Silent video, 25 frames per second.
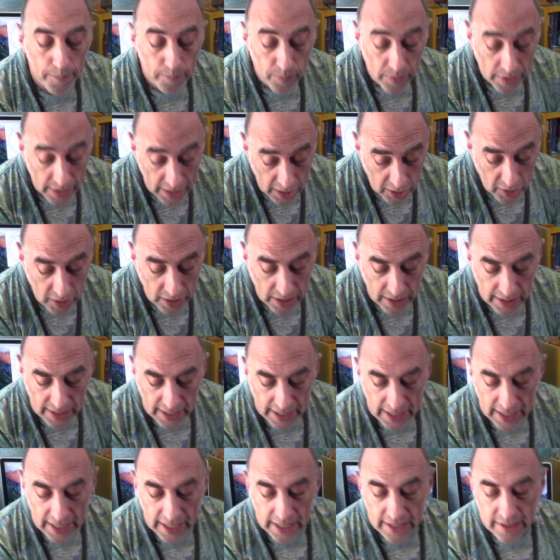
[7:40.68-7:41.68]
The good
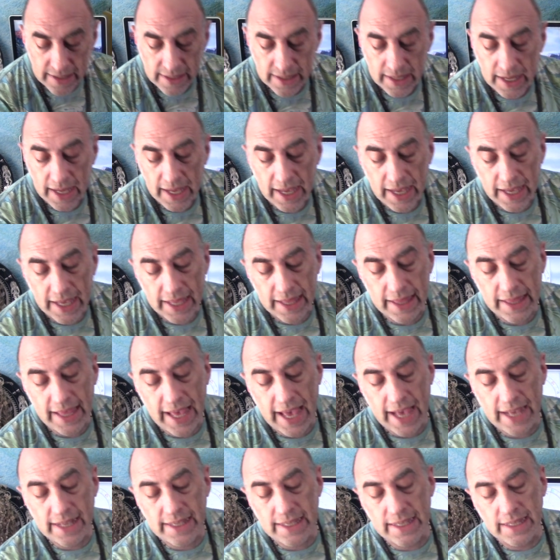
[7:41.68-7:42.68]
thing is
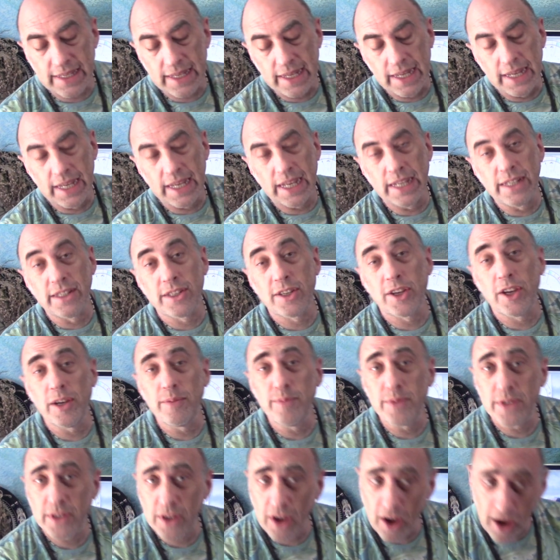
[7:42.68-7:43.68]
that in
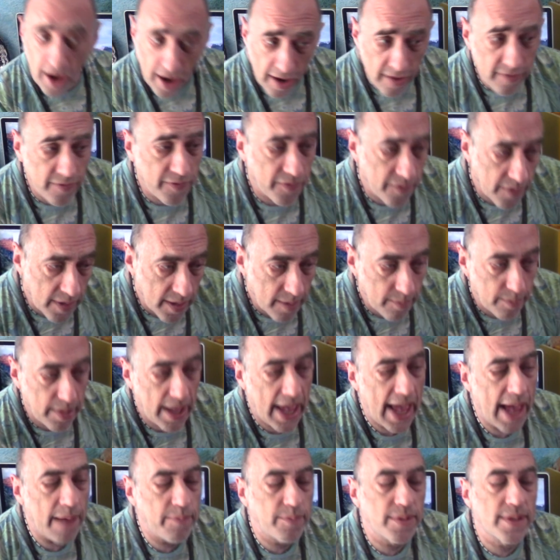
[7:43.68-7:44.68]
terms of
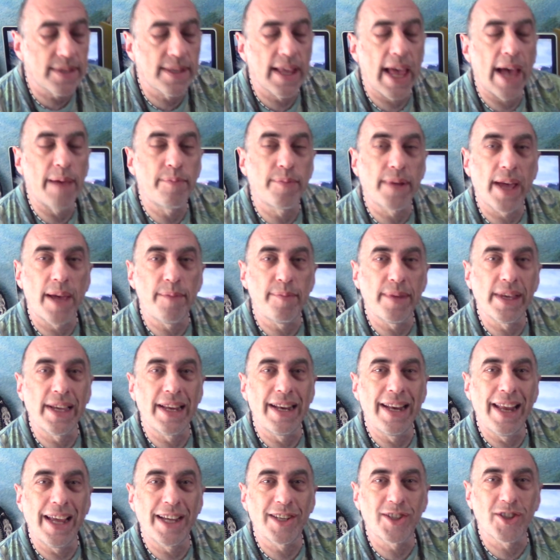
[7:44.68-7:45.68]
perhaps the upcoming
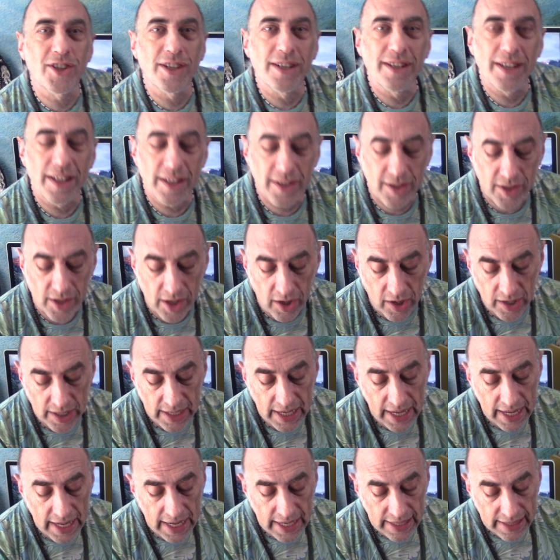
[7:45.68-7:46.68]
election and so on,
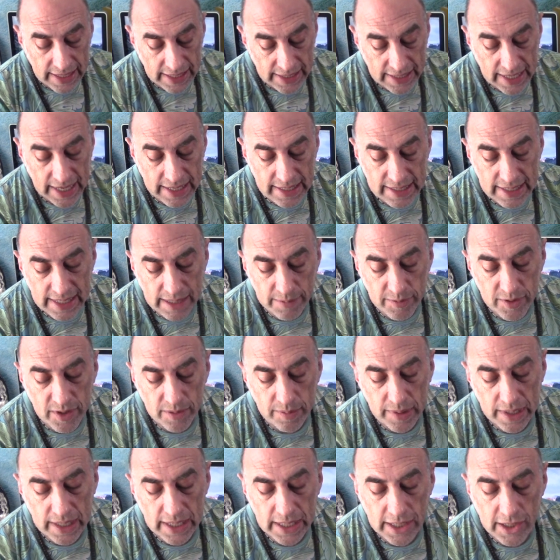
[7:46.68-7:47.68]
there does seem to
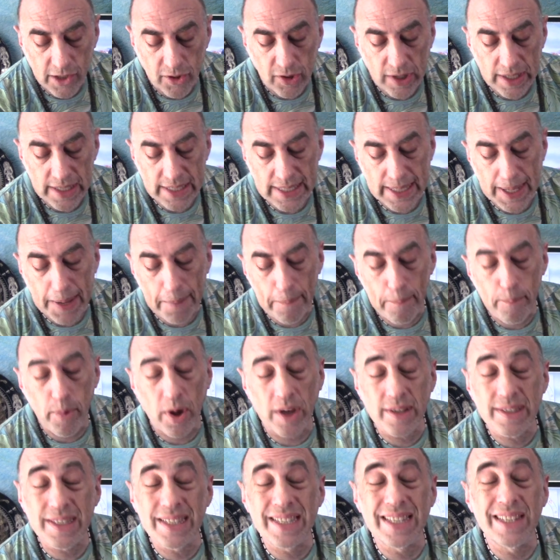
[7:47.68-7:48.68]
be increasing
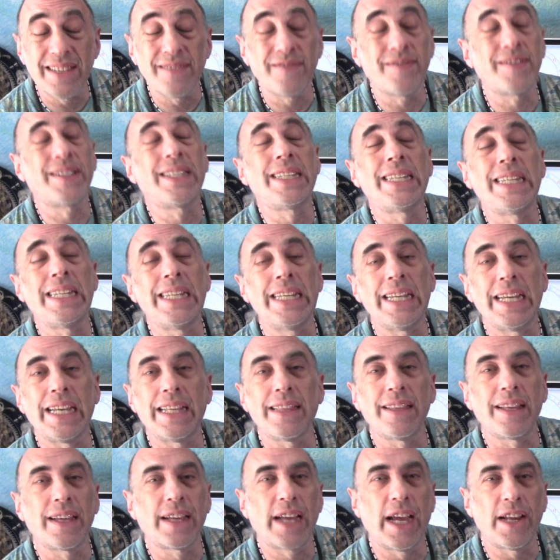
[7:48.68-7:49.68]
positivity
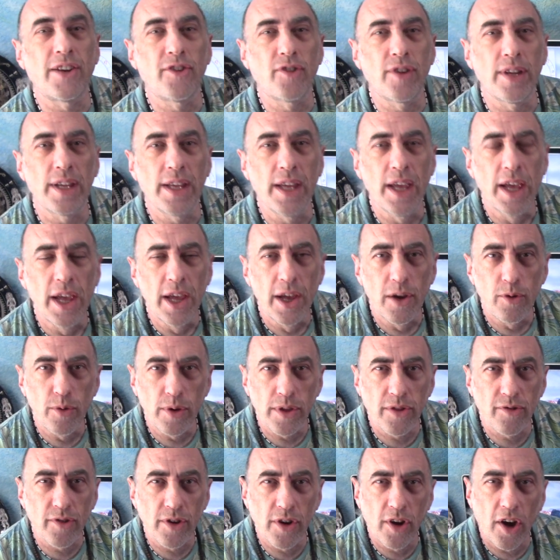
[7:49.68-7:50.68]
in the country
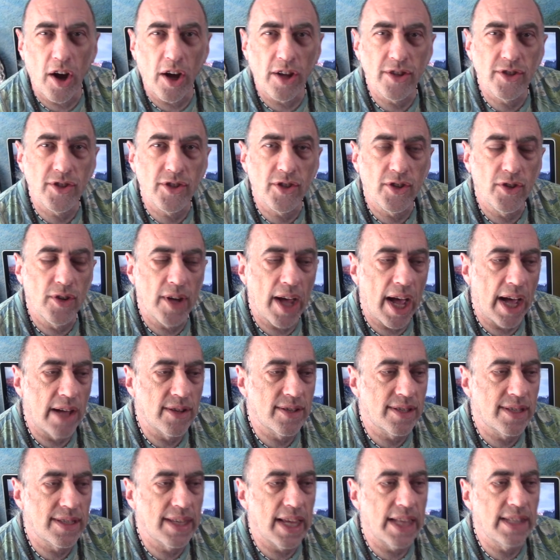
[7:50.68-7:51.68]
with regards to our
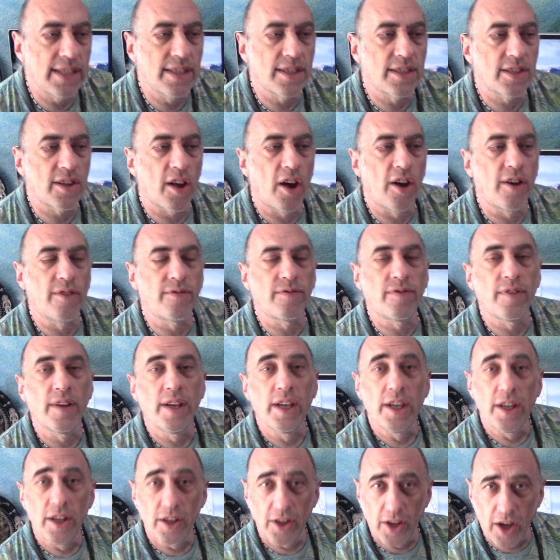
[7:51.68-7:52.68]
sense of
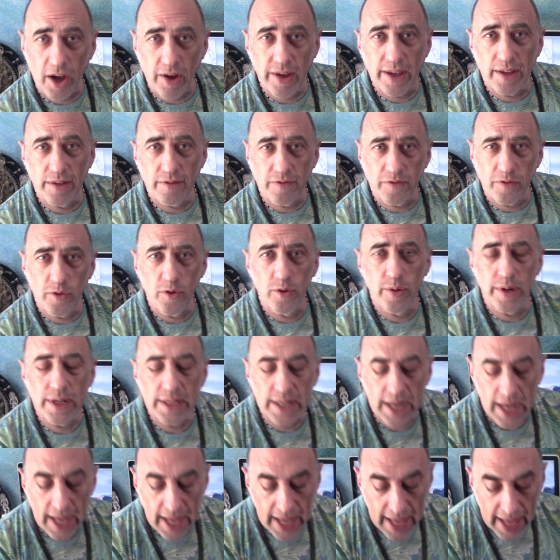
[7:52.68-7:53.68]
going
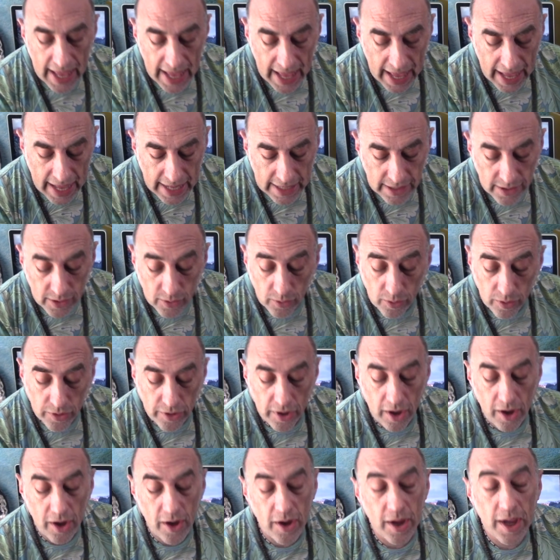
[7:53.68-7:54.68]
forward. And
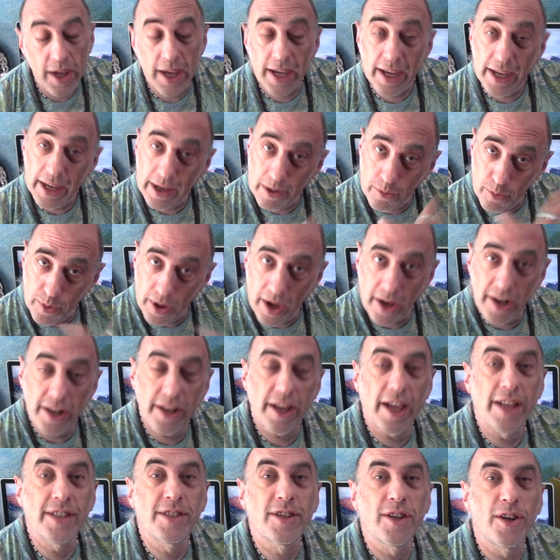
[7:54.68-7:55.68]
although we're only
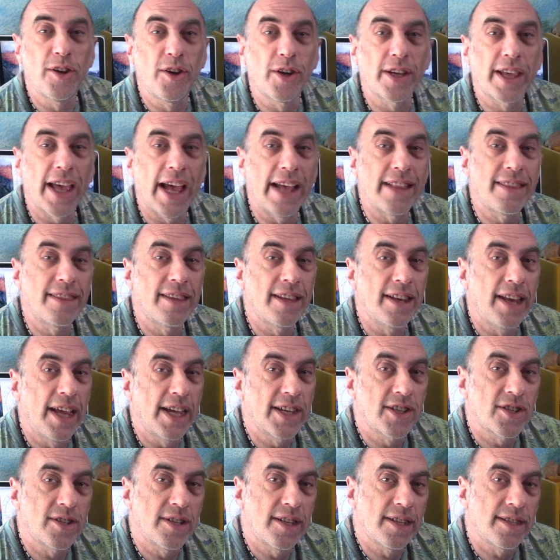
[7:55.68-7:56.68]
going to look at the
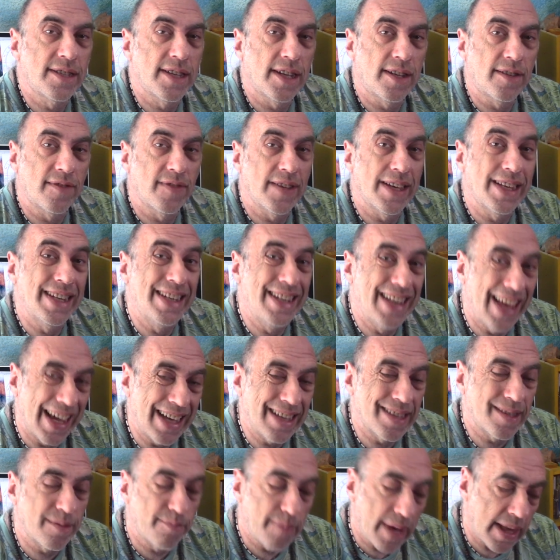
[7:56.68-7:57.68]
election itself in
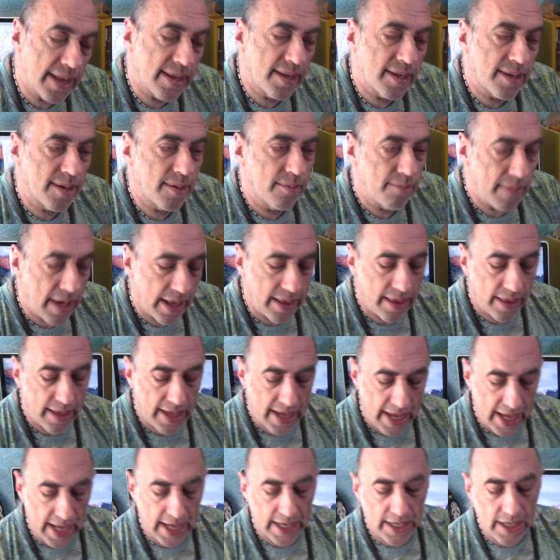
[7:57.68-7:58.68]
next month
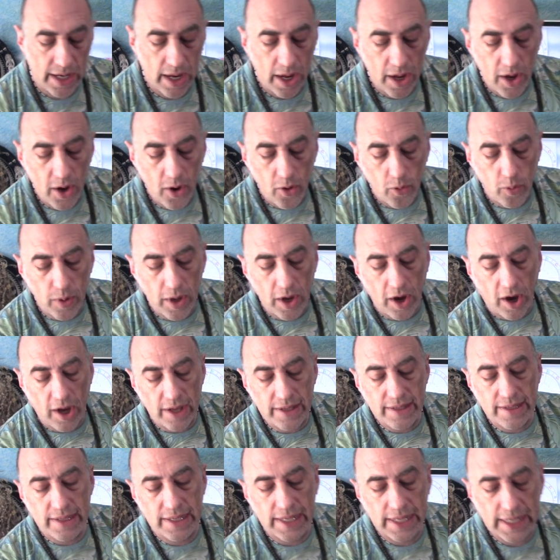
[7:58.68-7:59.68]
ahead, we are
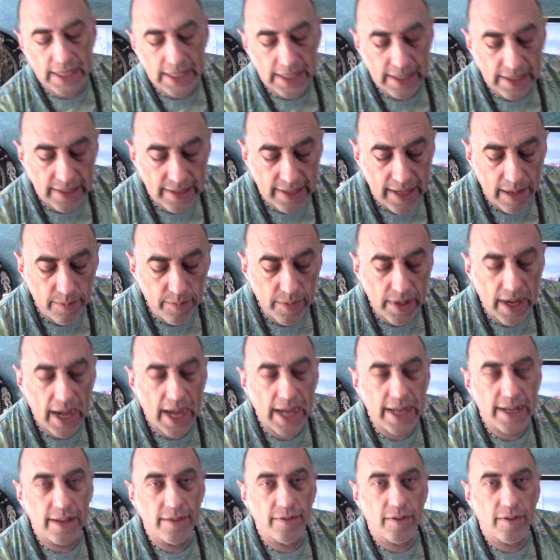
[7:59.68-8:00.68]
seeing some kind of